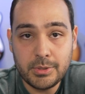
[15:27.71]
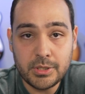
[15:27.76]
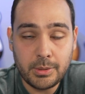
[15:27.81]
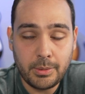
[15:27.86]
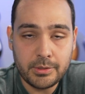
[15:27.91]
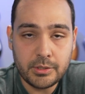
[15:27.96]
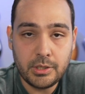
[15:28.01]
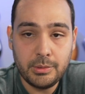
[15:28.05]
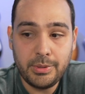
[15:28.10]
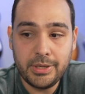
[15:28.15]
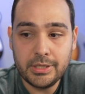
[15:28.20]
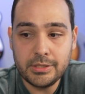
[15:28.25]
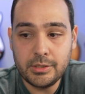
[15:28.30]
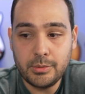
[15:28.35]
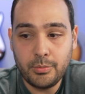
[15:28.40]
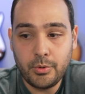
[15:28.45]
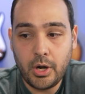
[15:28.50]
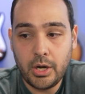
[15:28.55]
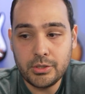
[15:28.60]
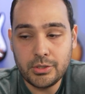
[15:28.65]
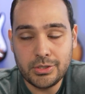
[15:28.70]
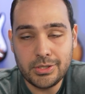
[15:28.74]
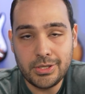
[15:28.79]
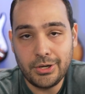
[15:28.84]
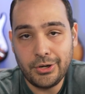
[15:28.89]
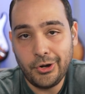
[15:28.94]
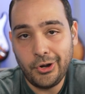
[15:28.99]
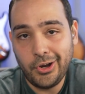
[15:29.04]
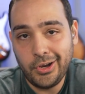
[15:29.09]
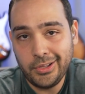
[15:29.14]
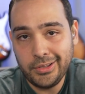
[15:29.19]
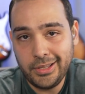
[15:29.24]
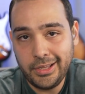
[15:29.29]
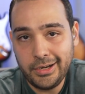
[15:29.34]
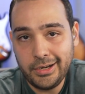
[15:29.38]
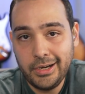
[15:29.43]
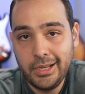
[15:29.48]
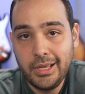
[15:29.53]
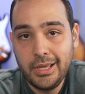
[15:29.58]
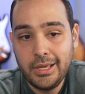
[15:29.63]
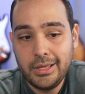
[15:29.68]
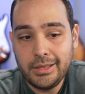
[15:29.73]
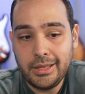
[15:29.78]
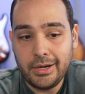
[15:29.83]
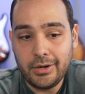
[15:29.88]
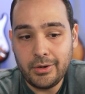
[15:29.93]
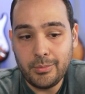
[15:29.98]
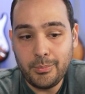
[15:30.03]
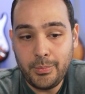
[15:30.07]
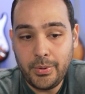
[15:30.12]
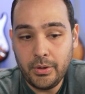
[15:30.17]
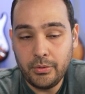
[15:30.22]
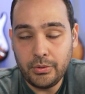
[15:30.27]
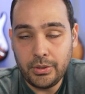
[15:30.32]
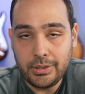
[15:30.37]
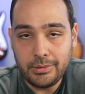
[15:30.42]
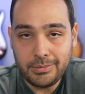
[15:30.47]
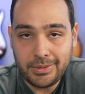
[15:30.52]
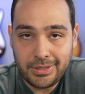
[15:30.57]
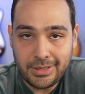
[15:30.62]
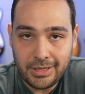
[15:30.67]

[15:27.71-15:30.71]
especially because of the projects that are on there that are building.